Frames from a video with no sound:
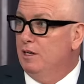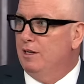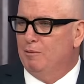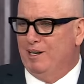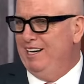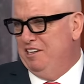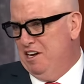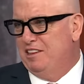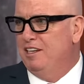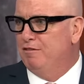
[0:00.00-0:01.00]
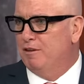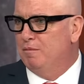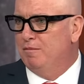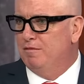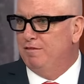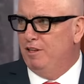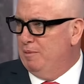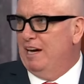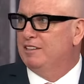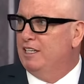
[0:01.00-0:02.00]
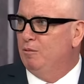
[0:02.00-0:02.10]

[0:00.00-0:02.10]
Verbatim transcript: Like, we're getting nothing from Filipowski.